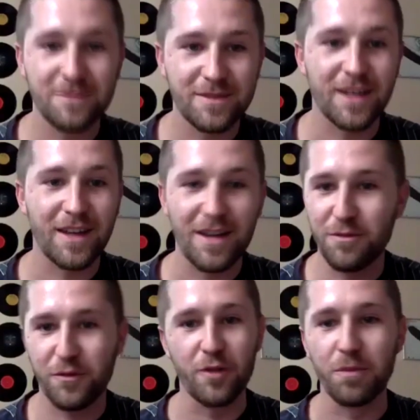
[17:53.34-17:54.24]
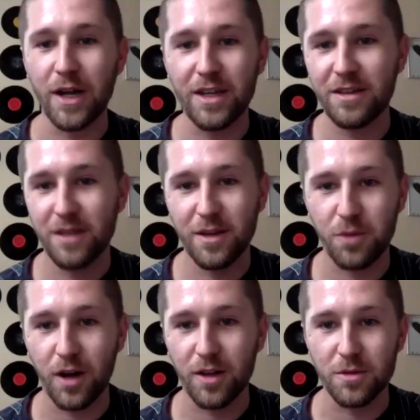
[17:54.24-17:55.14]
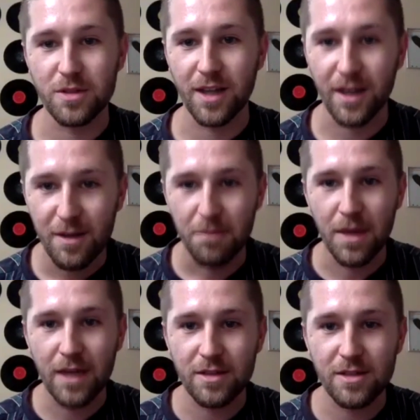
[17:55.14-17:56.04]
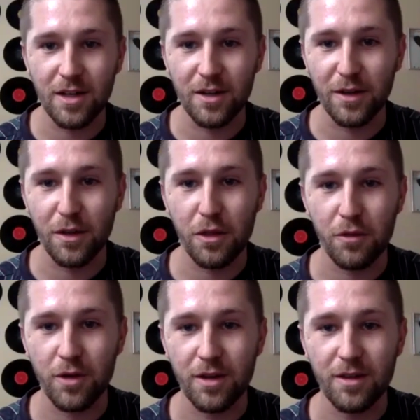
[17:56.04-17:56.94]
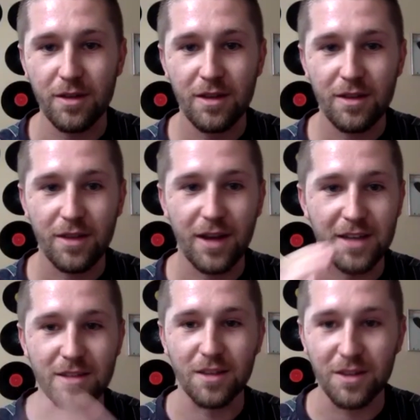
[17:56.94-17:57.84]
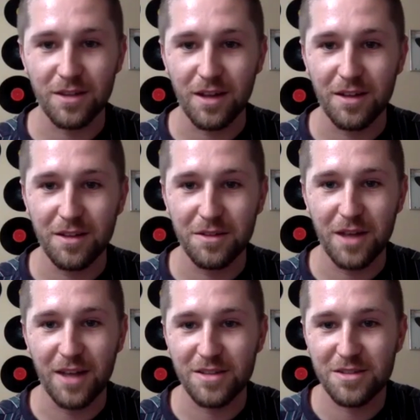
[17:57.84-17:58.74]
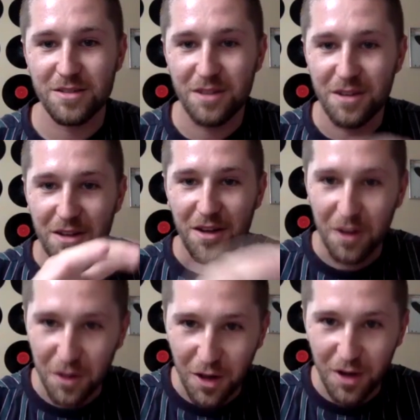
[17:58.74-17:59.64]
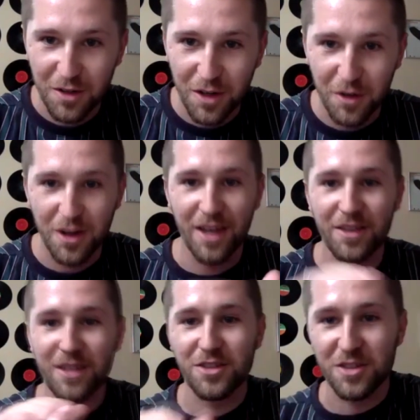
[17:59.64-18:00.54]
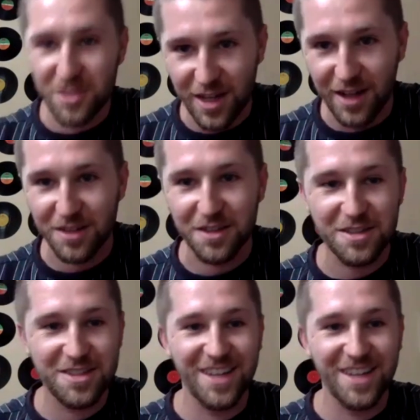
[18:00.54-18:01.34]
Yeah. Right. For Bike, it probably was like, make a song in three that has a long note and then just silence.